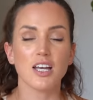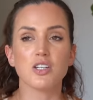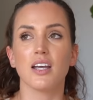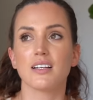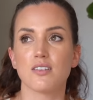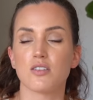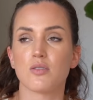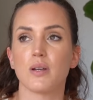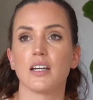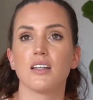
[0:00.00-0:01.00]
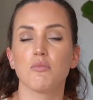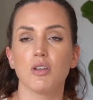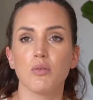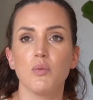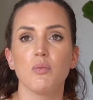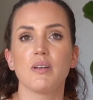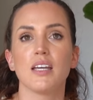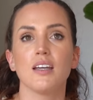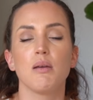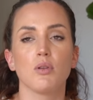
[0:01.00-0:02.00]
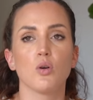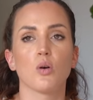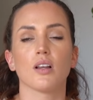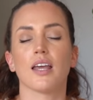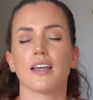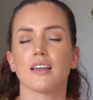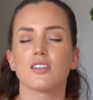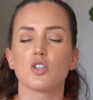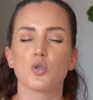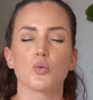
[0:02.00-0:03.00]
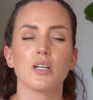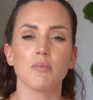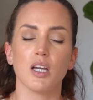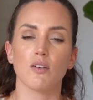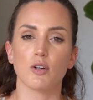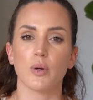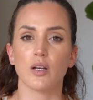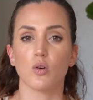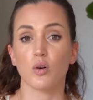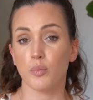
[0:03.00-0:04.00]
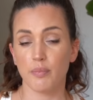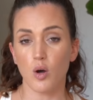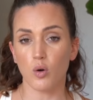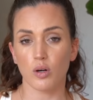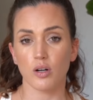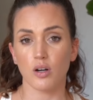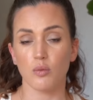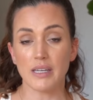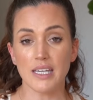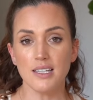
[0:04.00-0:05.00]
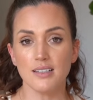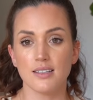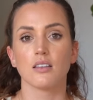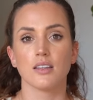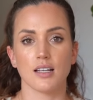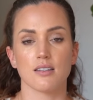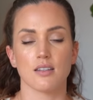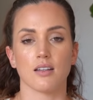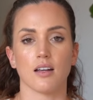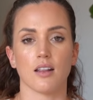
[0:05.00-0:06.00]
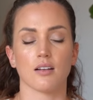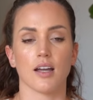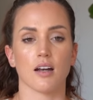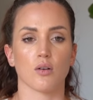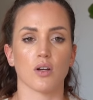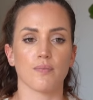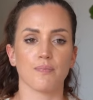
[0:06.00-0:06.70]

Actually, I guess there's three. Number three would be people who are like extremely overweight or, or obese. That's another category.